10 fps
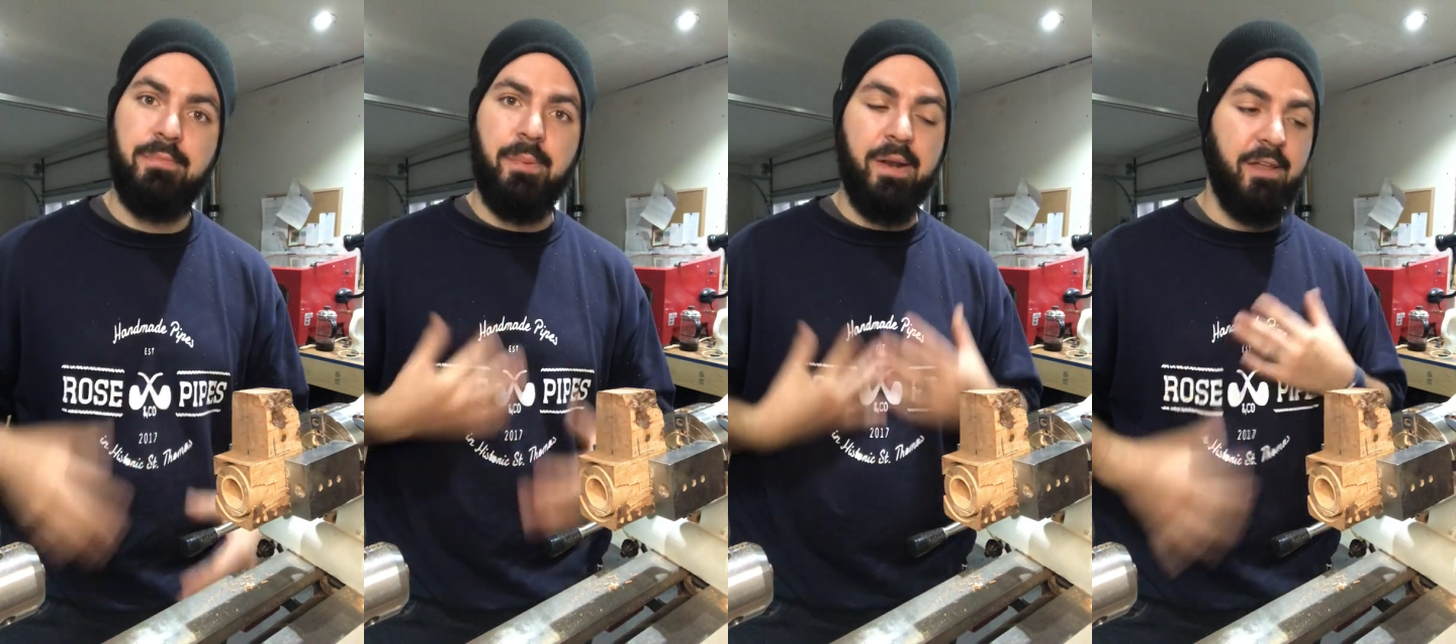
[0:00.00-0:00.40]

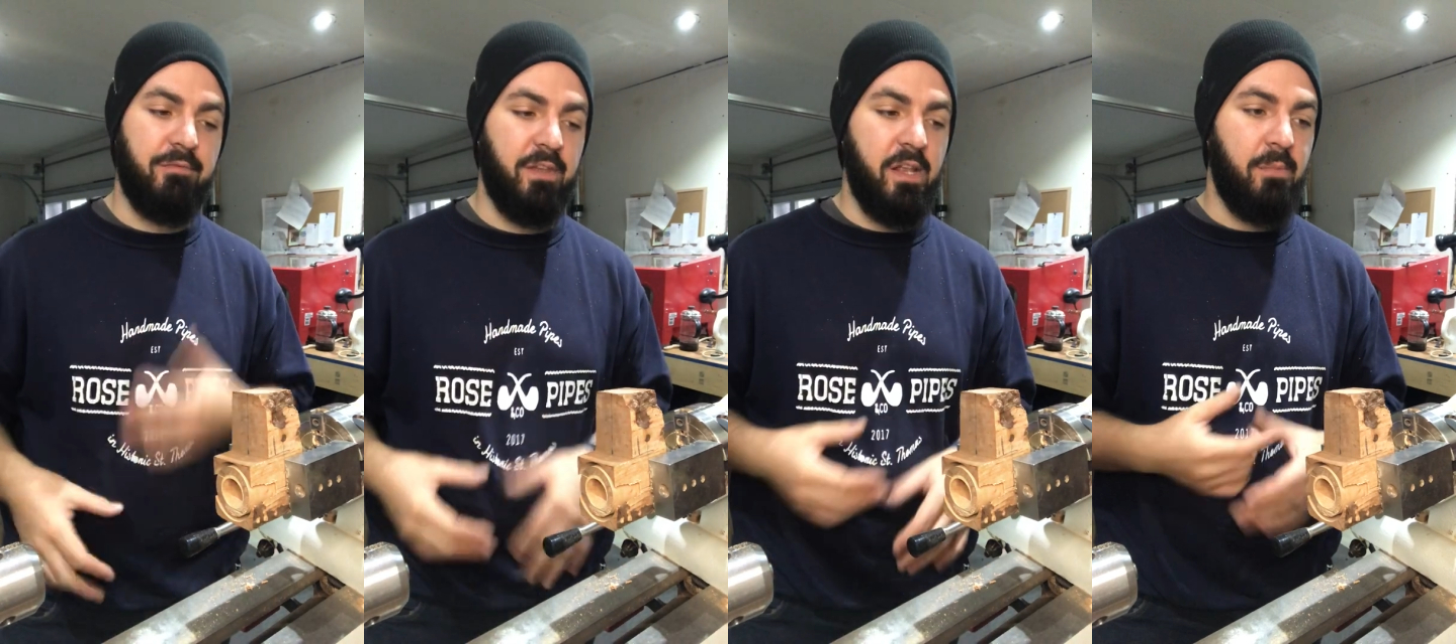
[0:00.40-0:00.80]
but
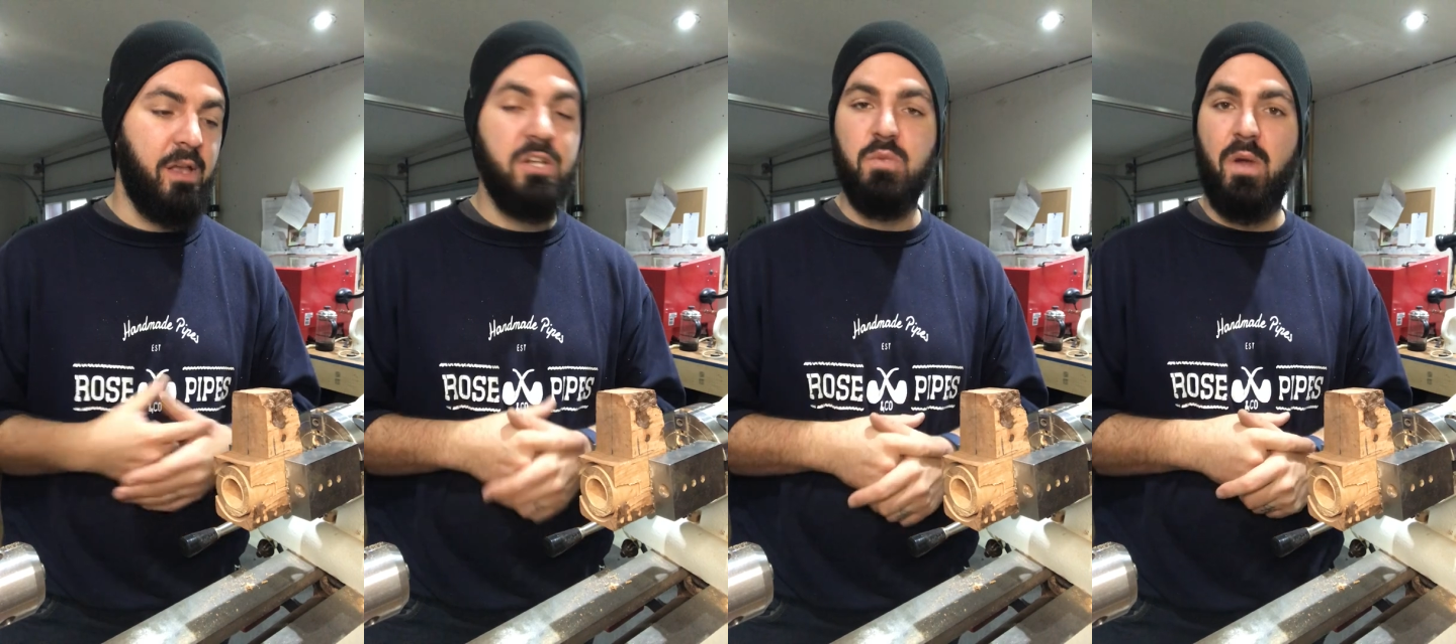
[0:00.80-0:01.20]
if need
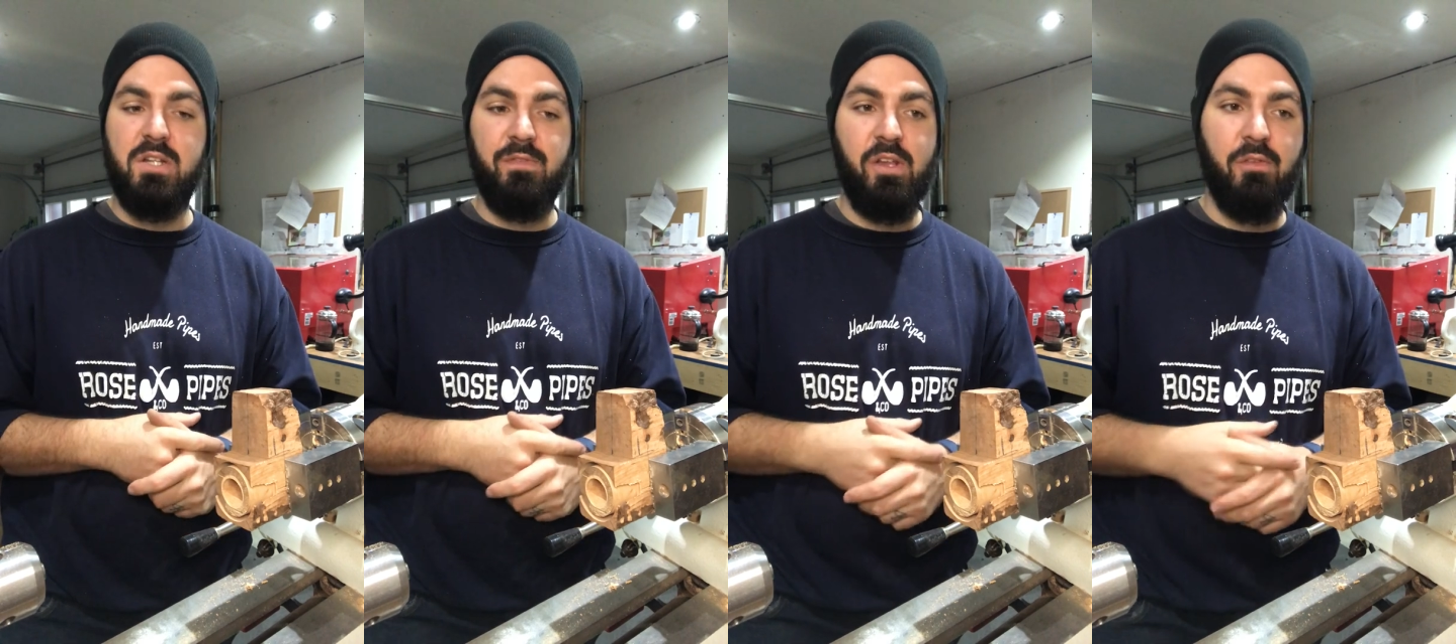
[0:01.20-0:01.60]
be, just
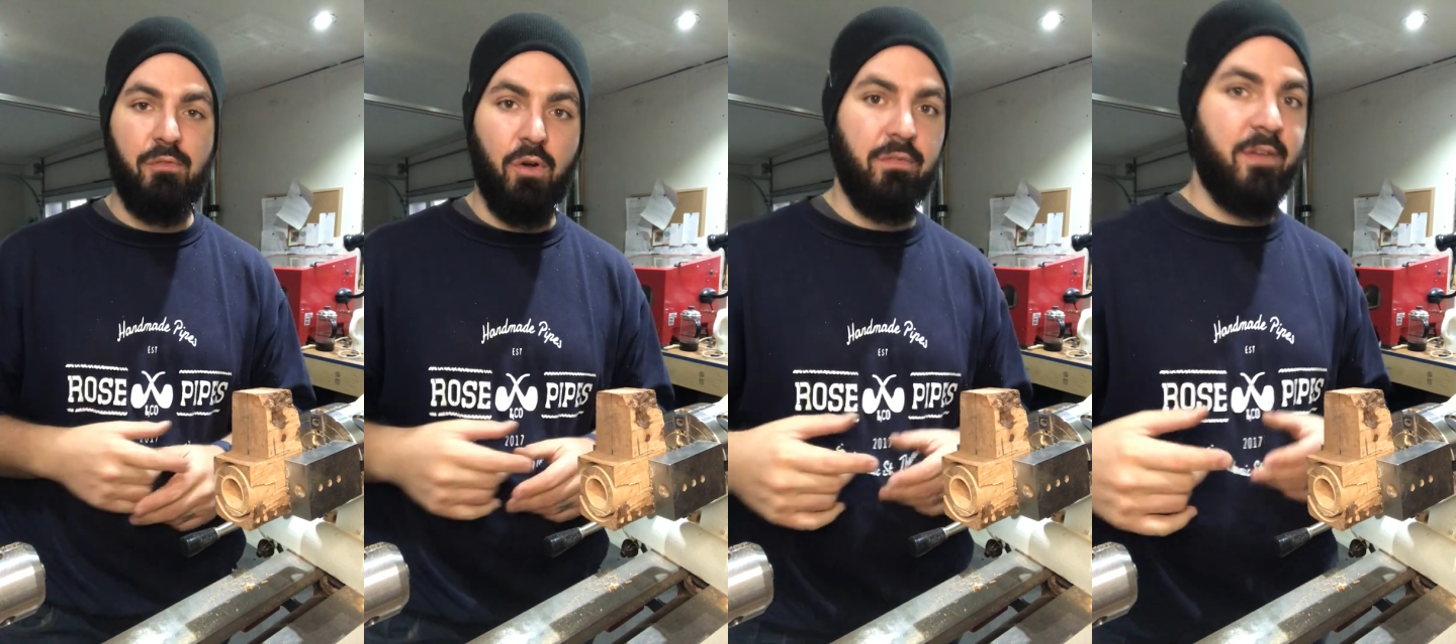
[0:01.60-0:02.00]
watch the video
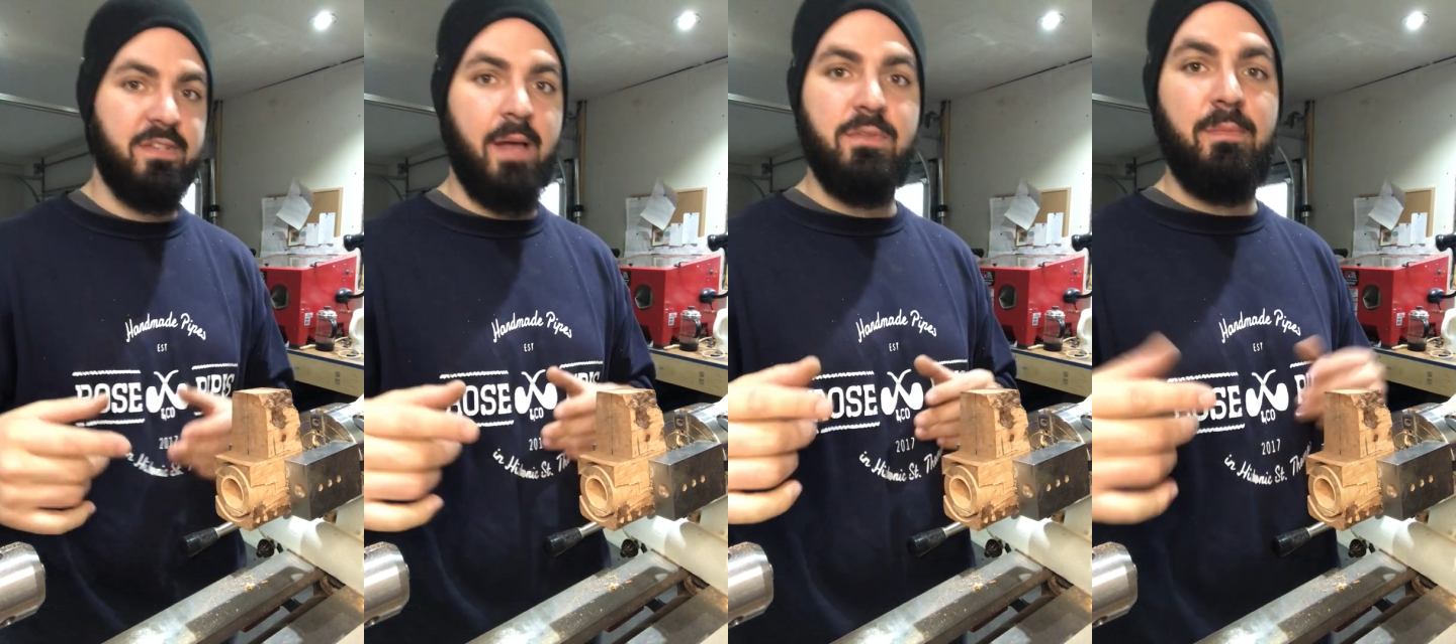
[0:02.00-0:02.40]
4 or 5
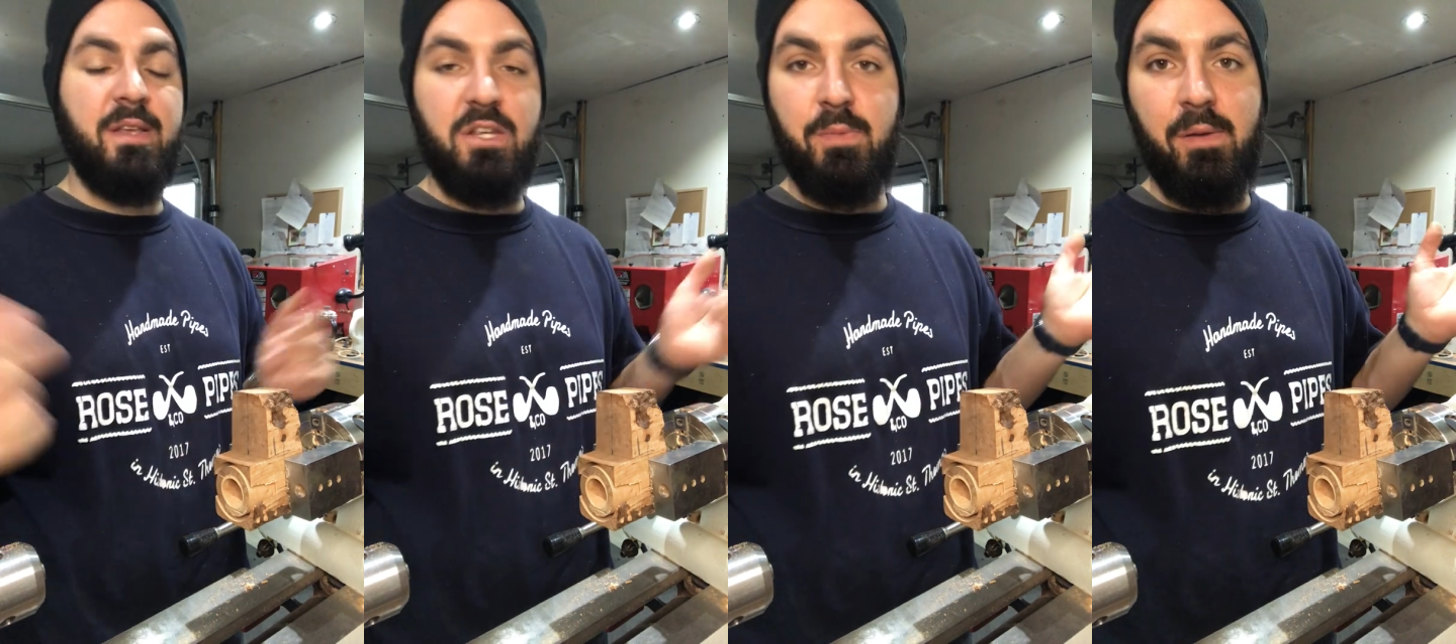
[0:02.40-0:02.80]
times or
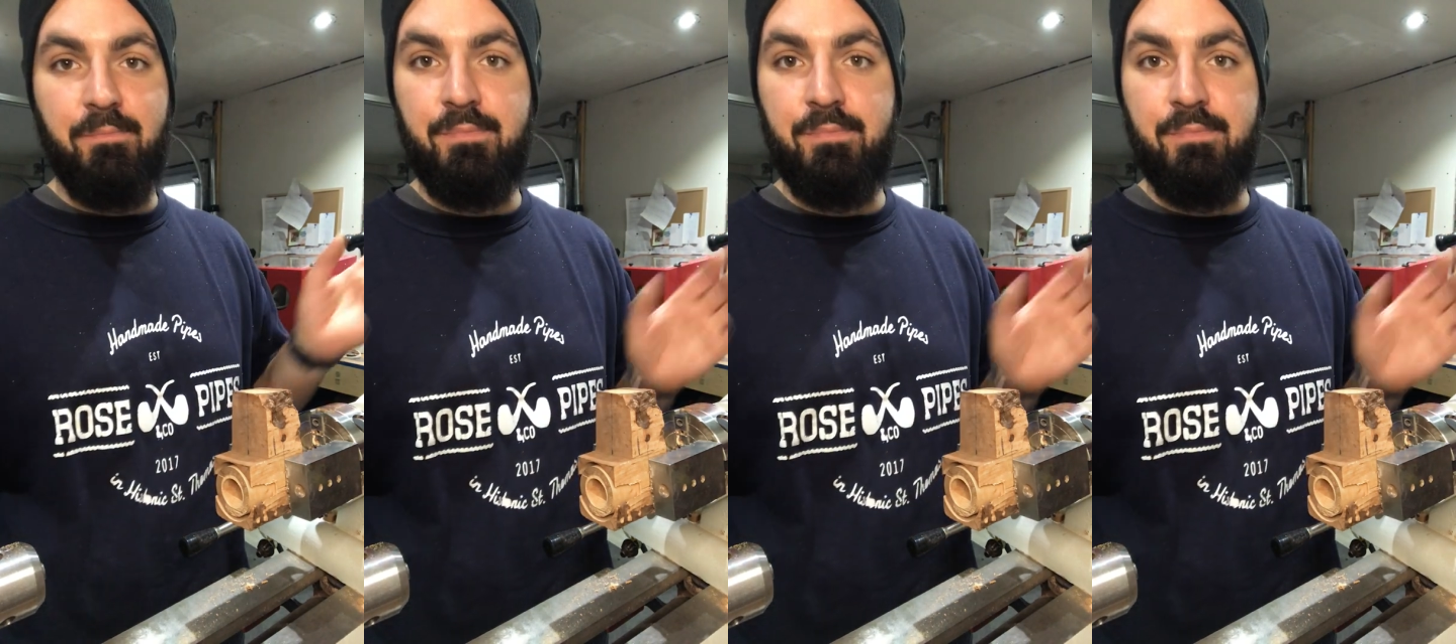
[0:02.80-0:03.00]
message me.